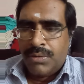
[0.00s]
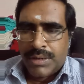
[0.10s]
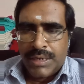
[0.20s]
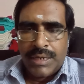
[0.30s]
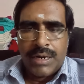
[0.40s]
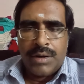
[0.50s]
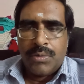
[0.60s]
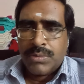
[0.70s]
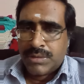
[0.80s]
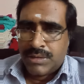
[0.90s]
working in an
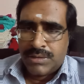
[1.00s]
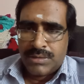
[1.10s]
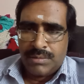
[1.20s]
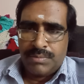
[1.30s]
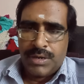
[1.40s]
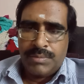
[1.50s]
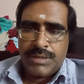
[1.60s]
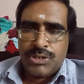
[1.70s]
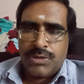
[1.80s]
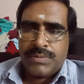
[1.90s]
overseas
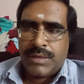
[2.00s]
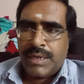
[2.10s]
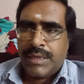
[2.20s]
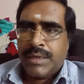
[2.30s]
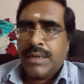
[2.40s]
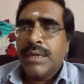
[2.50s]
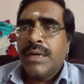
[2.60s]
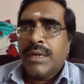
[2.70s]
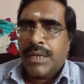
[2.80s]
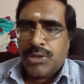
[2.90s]
employment jobs like
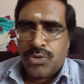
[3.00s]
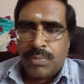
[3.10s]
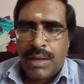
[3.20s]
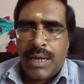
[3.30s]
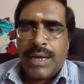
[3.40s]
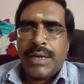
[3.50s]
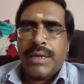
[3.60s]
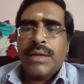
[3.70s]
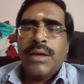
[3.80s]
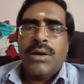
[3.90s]
in
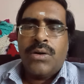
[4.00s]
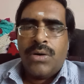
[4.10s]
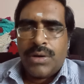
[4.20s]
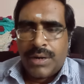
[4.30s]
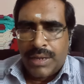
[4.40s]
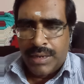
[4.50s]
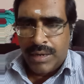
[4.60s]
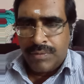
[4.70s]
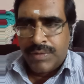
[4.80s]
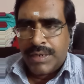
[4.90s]
Dubai or a
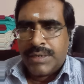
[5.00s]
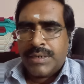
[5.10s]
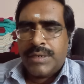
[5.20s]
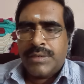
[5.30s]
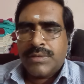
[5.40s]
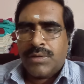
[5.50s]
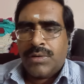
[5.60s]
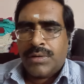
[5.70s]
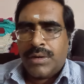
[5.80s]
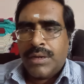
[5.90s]
Gulf countries,
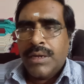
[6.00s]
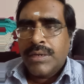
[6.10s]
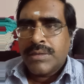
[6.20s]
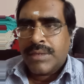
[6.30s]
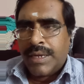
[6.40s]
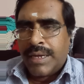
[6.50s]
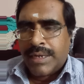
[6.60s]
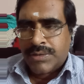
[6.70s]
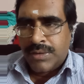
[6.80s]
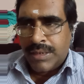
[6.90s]
or say
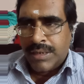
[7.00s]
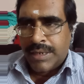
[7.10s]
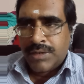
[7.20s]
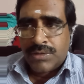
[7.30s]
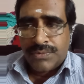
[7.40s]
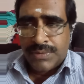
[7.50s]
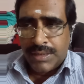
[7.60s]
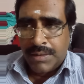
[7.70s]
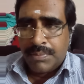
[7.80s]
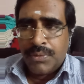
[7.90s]
actually in case of
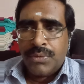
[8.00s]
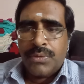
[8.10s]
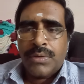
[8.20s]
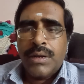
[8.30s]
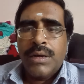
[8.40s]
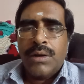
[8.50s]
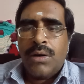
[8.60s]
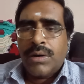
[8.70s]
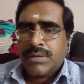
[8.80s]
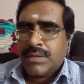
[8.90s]
Singapore,
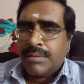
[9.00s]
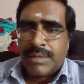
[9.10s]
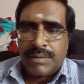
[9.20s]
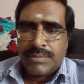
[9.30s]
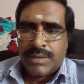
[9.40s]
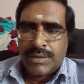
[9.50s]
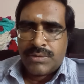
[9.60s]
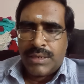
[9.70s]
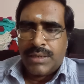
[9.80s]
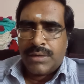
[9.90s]
or sometimes
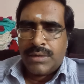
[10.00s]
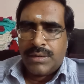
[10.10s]
actually